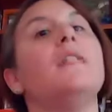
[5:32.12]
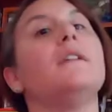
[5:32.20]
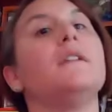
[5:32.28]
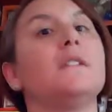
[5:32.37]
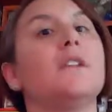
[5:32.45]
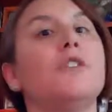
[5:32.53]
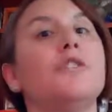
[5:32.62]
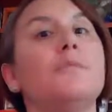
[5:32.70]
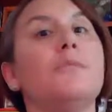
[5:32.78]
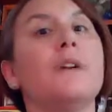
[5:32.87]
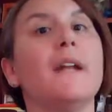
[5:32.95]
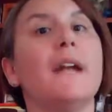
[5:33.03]
The discussion
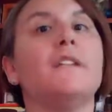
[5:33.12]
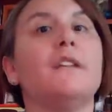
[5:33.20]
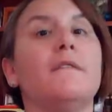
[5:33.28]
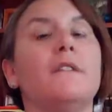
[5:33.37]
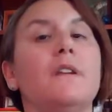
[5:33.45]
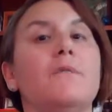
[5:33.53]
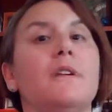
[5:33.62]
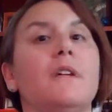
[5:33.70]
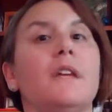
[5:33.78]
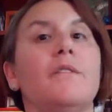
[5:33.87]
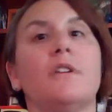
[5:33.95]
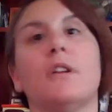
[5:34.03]
board activity will
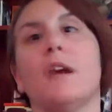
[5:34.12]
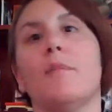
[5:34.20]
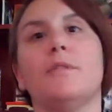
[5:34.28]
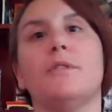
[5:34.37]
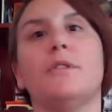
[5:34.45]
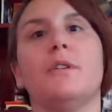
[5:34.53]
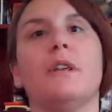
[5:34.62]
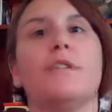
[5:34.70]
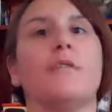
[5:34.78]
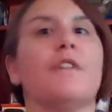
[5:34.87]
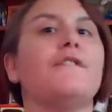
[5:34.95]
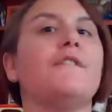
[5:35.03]
give you an opportunity to
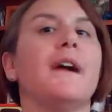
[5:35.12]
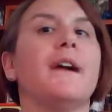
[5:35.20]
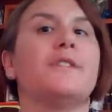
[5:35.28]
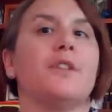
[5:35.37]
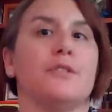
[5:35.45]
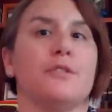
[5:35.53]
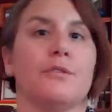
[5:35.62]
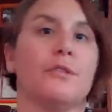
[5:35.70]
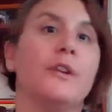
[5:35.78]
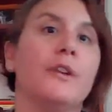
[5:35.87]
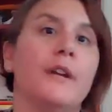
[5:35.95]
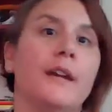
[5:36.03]
reflect on your
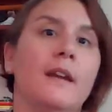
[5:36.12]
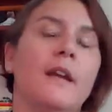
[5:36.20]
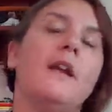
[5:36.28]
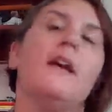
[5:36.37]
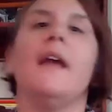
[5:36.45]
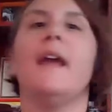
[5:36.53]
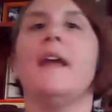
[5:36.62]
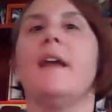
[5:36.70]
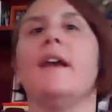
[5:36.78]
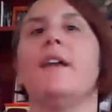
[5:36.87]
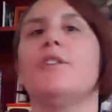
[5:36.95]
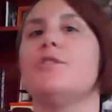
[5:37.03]
learning,
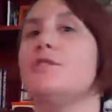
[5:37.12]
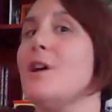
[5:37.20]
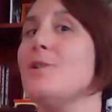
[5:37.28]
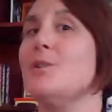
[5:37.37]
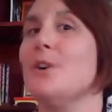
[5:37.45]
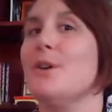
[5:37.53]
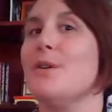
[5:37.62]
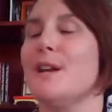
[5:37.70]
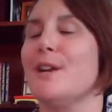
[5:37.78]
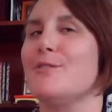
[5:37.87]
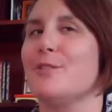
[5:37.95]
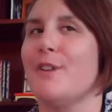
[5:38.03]
and there's also an
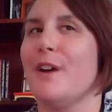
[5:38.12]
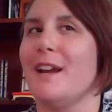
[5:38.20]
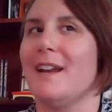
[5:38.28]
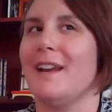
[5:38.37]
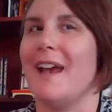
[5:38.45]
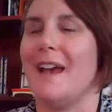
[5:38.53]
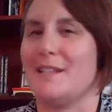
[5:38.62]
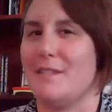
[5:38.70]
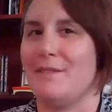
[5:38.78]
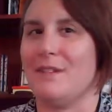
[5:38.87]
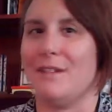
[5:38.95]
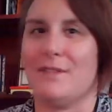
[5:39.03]
extra credit
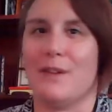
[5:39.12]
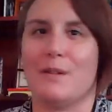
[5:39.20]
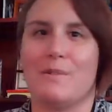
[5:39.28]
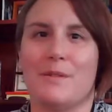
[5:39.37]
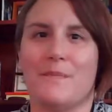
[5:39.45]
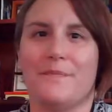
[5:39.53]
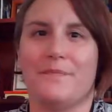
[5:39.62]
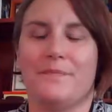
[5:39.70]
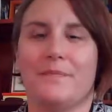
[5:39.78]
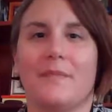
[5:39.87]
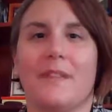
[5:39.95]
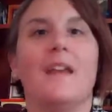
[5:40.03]
activity available.
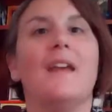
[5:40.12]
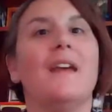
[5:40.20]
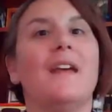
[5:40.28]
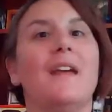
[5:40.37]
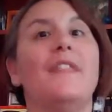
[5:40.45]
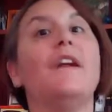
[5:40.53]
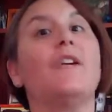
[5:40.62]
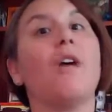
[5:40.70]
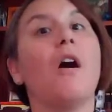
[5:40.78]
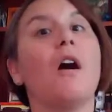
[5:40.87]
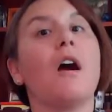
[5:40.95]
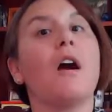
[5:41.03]
There
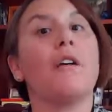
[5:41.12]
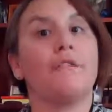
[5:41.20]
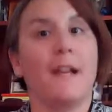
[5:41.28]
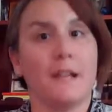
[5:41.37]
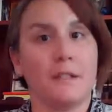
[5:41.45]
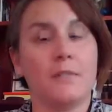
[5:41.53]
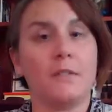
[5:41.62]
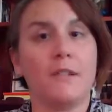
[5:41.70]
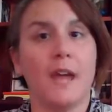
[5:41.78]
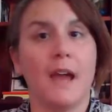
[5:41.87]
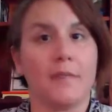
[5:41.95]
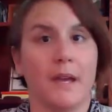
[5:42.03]
are flexible
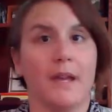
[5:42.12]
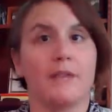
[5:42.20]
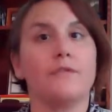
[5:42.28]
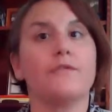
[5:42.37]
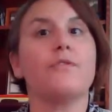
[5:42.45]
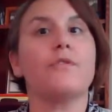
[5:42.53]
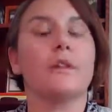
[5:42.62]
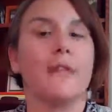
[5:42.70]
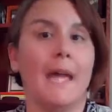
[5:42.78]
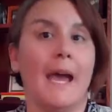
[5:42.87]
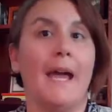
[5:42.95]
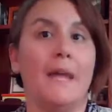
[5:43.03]
timelines for
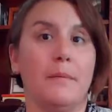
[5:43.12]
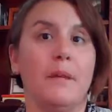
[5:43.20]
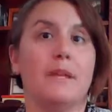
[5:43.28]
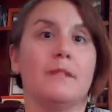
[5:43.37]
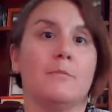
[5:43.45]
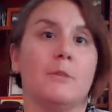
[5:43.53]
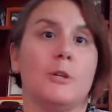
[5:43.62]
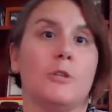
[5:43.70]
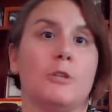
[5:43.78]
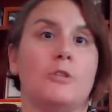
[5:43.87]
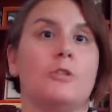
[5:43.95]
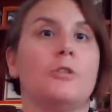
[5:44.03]
the IEP
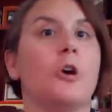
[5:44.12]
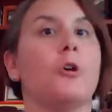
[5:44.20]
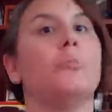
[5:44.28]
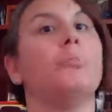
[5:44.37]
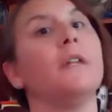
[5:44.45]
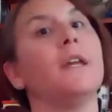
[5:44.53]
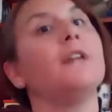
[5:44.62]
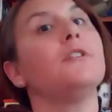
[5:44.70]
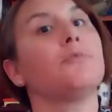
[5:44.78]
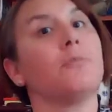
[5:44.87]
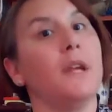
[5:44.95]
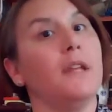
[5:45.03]
submission, so
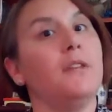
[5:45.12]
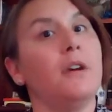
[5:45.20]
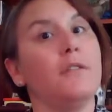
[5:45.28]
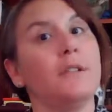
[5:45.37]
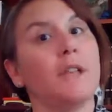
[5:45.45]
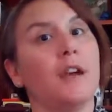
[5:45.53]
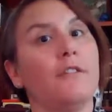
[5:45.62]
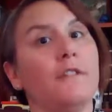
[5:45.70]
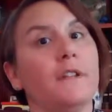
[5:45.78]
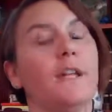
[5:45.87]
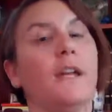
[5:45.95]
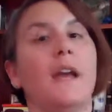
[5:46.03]
please read those
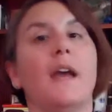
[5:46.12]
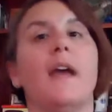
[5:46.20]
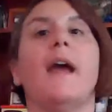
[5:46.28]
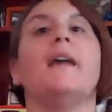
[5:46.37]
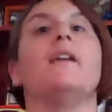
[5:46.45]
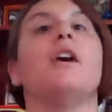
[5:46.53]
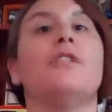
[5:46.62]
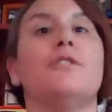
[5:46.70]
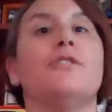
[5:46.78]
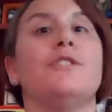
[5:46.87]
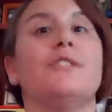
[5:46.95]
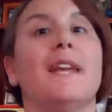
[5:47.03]
carefully and
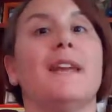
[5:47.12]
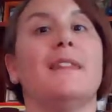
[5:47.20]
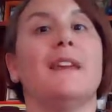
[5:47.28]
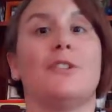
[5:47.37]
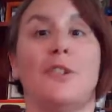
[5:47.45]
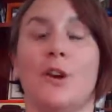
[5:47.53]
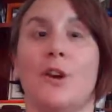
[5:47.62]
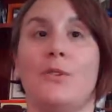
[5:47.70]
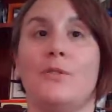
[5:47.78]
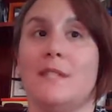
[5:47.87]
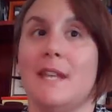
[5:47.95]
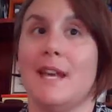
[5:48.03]
understand that
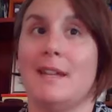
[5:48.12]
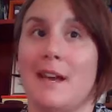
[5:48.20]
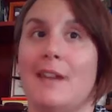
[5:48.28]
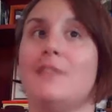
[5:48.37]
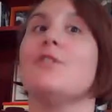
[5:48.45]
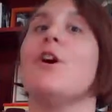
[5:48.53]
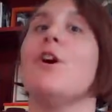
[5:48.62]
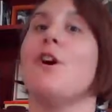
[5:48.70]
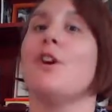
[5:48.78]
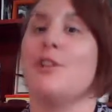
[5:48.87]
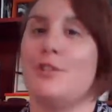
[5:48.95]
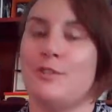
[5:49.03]
those deadlines
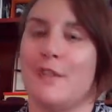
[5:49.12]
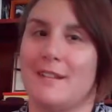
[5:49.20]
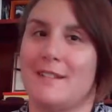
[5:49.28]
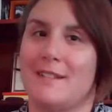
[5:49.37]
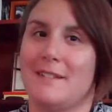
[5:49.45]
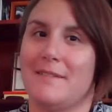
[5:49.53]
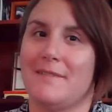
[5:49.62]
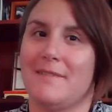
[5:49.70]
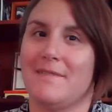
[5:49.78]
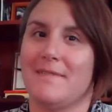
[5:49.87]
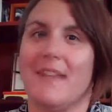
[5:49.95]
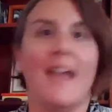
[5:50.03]
are strict.
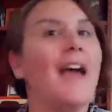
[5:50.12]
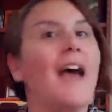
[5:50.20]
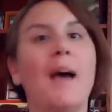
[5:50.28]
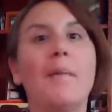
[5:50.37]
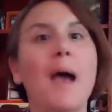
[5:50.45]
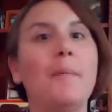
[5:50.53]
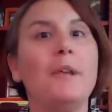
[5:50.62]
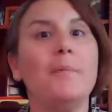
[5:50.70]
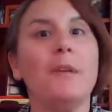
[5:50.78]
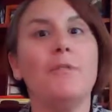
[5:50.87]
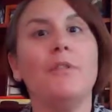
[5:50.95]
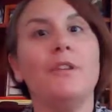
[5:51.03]
I'm happy to
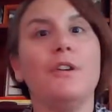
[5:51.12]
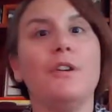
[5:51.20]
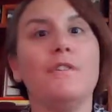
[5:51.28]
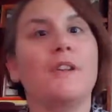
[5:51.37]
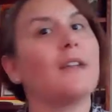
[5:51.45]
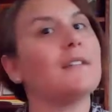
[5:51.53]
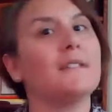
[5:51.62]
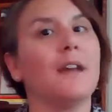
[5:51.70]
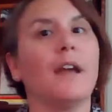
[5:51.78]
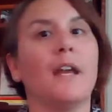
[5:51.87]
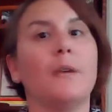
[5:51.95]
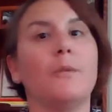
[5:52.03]
meet with you if you get
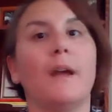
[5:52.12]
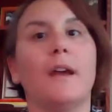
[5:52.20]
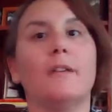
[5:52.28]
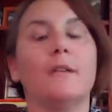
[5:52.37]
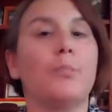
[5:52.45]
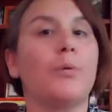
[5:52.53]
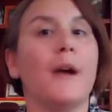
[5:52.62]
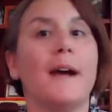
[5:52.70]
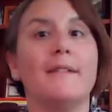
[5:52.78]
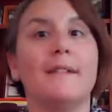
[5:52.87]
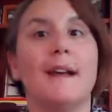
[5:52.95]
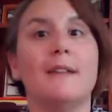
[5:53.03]
stuck anywhere in the
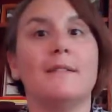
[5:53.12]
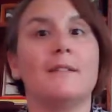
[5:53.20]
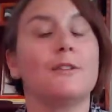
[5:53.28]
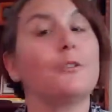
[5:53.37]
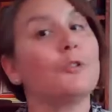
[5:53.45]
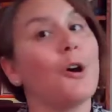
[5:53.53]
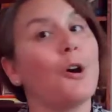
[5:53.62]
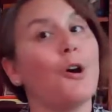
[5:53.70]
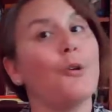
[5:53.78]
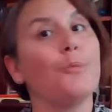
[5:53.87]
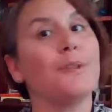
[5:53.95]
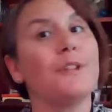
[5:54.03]
process,
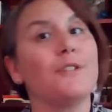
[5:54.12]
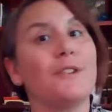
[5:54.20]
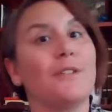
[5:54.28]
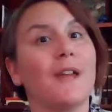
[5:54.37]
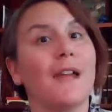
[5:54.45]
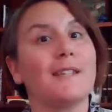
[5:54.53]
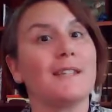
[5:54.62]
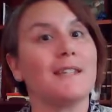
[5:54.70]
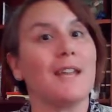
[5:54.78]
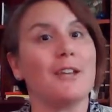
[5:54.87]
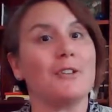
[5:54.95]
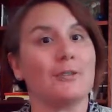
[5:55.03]
so please don't
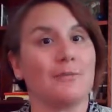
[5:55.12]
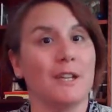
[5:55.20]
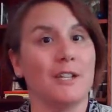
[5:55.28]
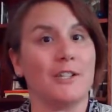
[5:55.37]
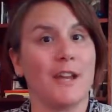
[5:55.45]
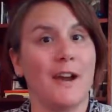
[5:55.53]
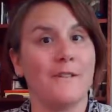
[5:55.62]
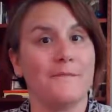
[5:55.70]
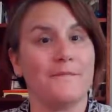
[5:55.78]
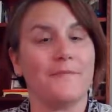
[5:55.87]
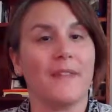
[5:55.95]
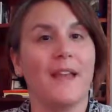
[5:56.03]
hesitate to reach out.